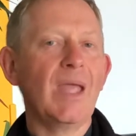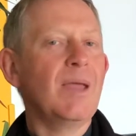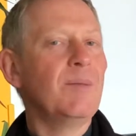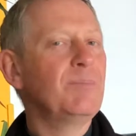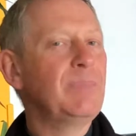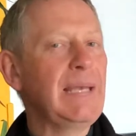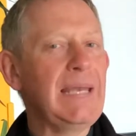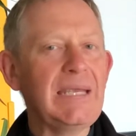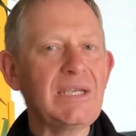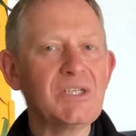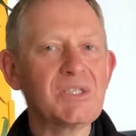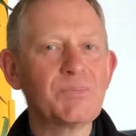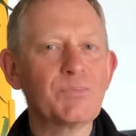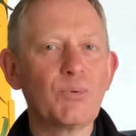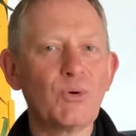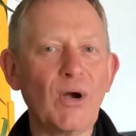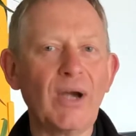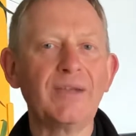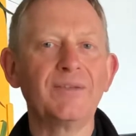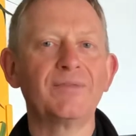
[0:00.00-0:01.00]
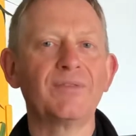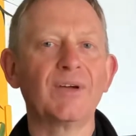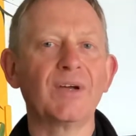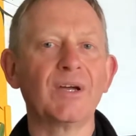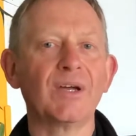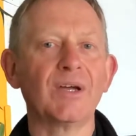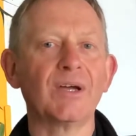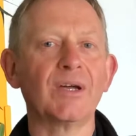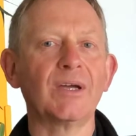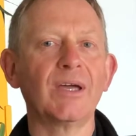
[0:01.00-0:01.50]
Please pray for
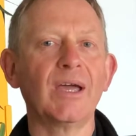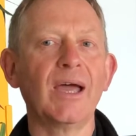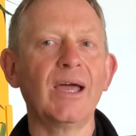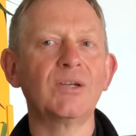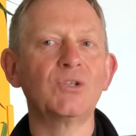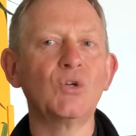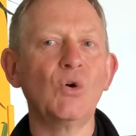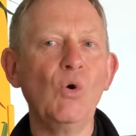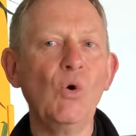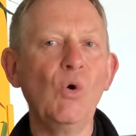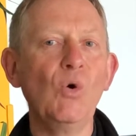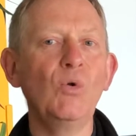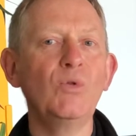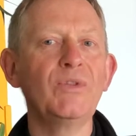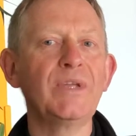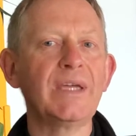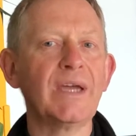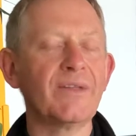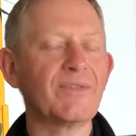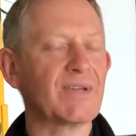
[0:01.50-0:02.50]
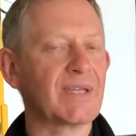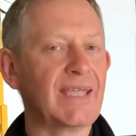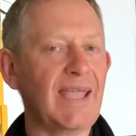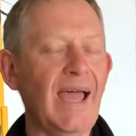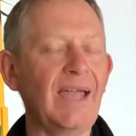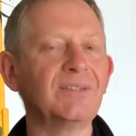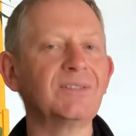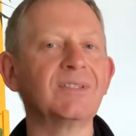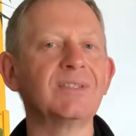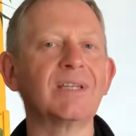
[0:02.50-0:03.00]
her and all the other
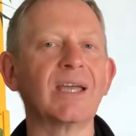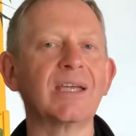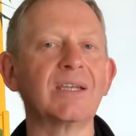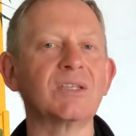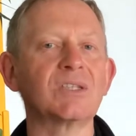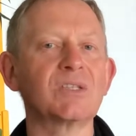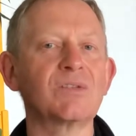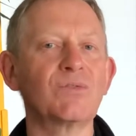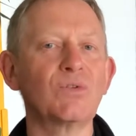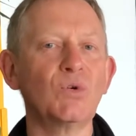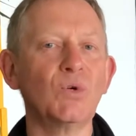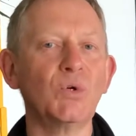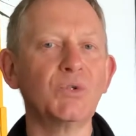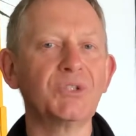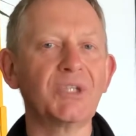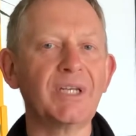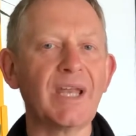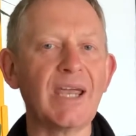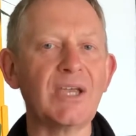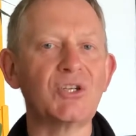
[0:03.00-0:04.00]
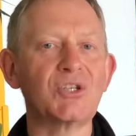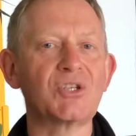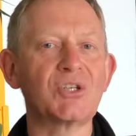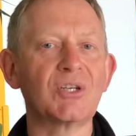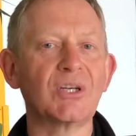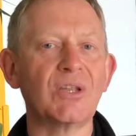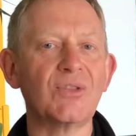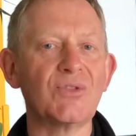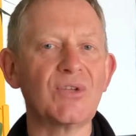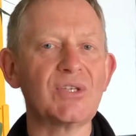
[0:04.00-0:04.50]
candidates for ordination
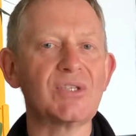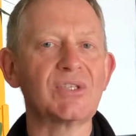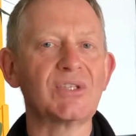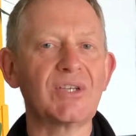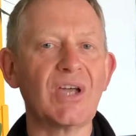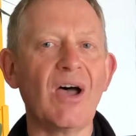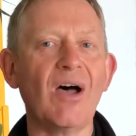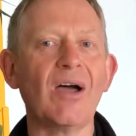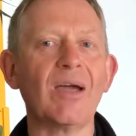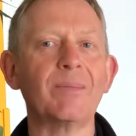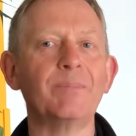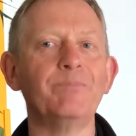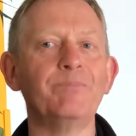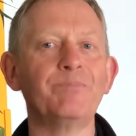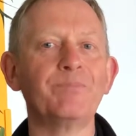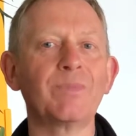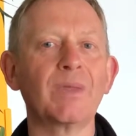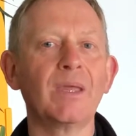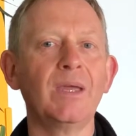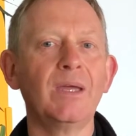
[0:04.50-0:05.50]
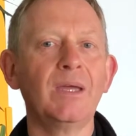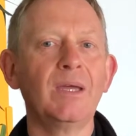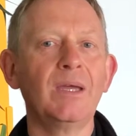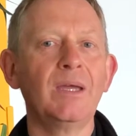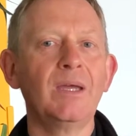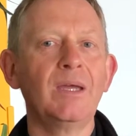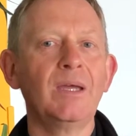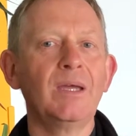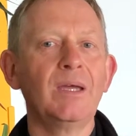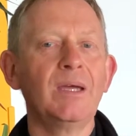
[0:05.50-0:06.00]
at this time.
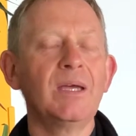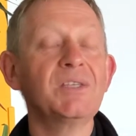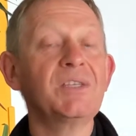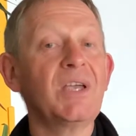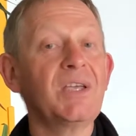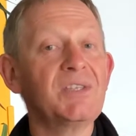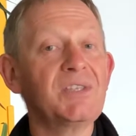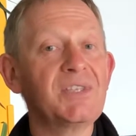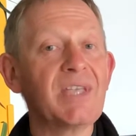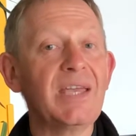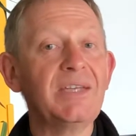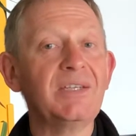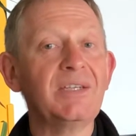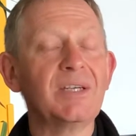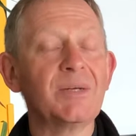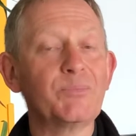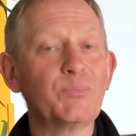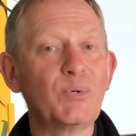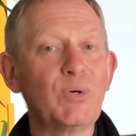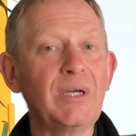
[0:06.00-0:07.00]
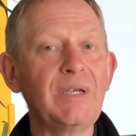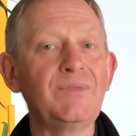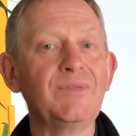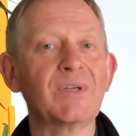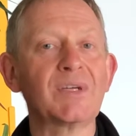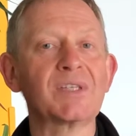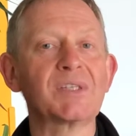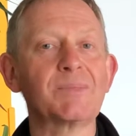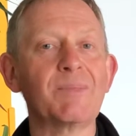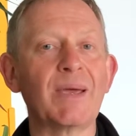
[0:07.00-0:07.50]
As I said in a
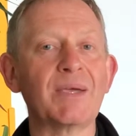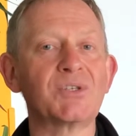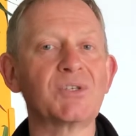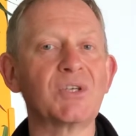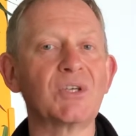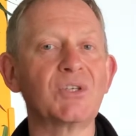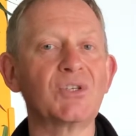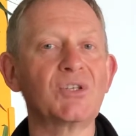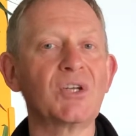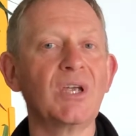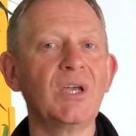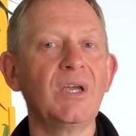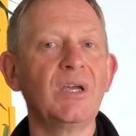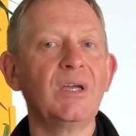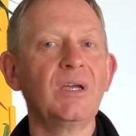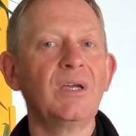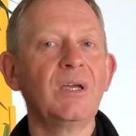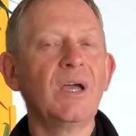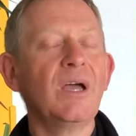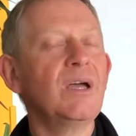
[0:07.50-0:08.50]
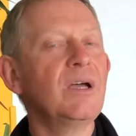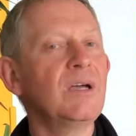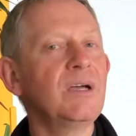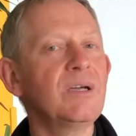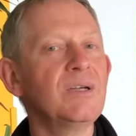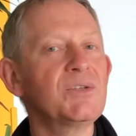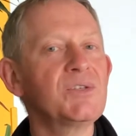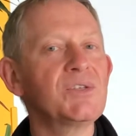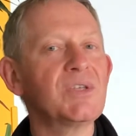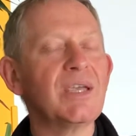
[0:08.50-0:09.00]
previous message,
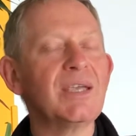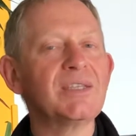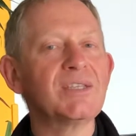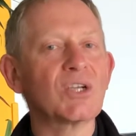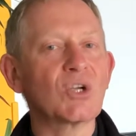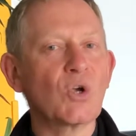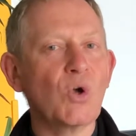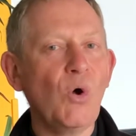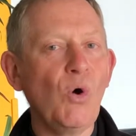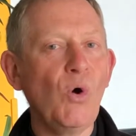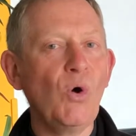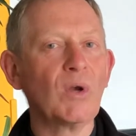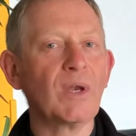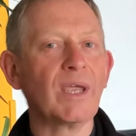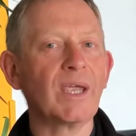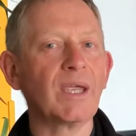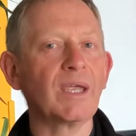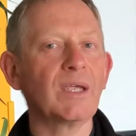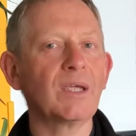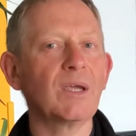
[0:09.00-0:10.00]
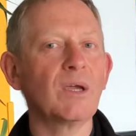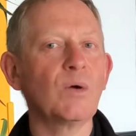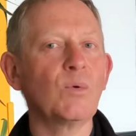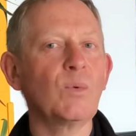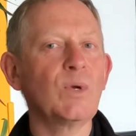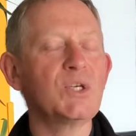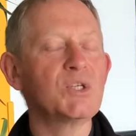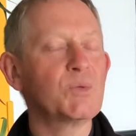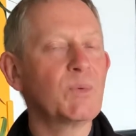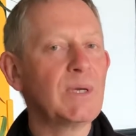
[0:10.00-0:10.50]
hers is a calling
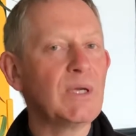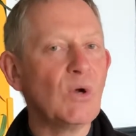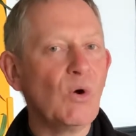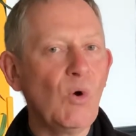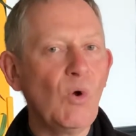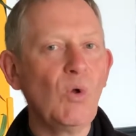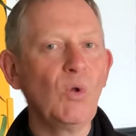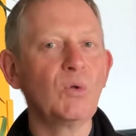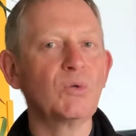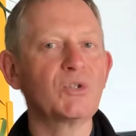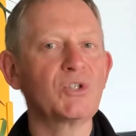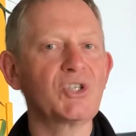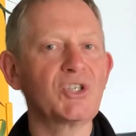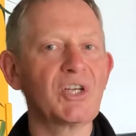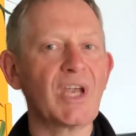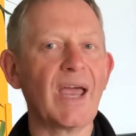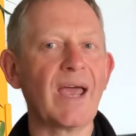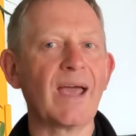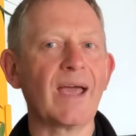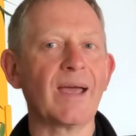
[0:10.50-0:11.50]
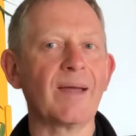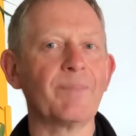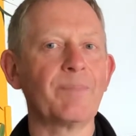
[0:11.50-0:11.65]
which we all share,